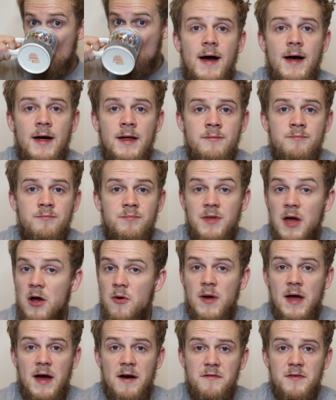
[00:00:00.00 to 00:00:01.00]
And there
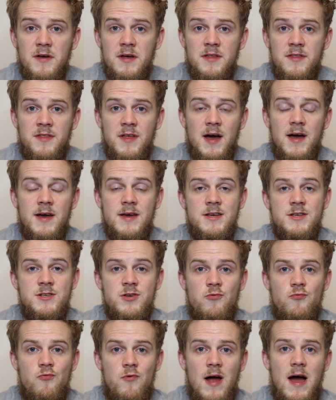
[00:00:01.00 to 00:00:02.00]
we have it. That is
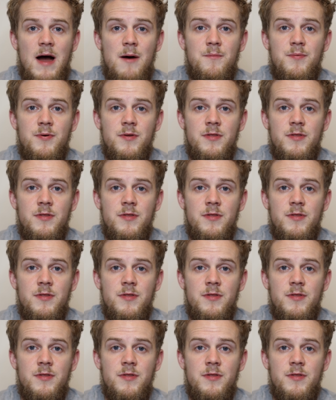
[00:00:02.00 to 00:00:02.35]
a wrap.